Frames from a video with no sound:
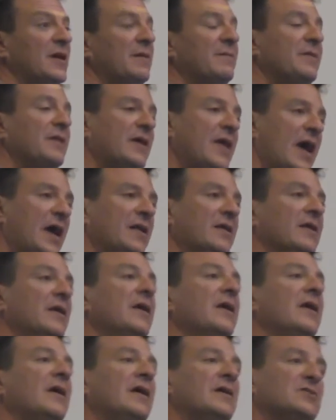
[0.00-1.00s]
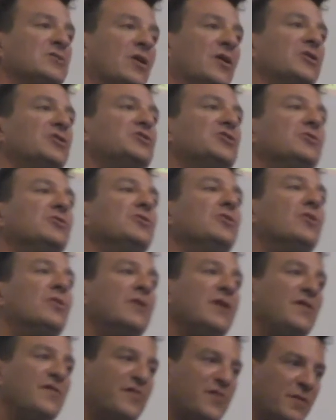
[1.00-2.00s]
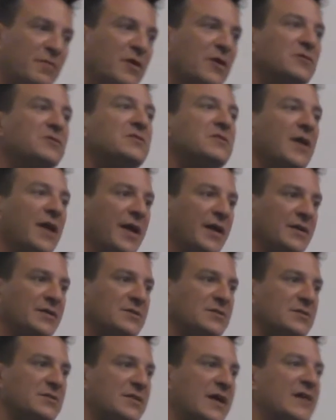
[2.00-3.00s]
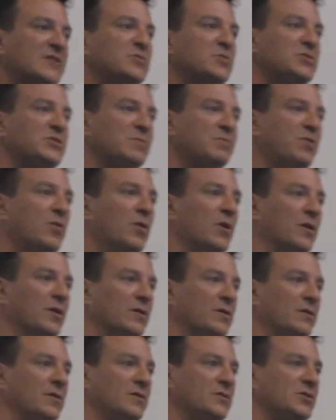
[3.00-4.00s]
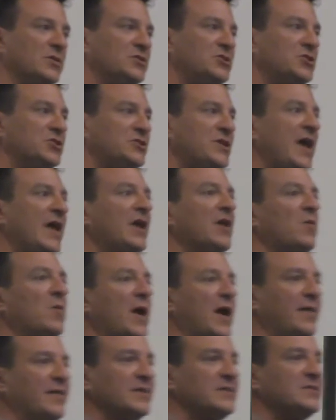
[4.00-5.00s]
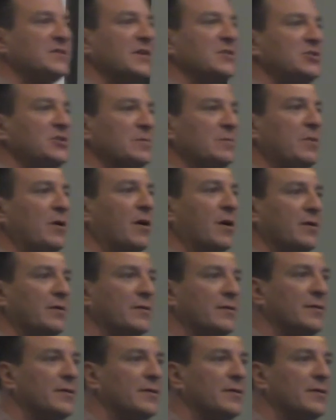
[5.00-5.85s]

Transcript: But again, as long as you're learning from those things, that's what's important. So it's your takeaway that sets you apart.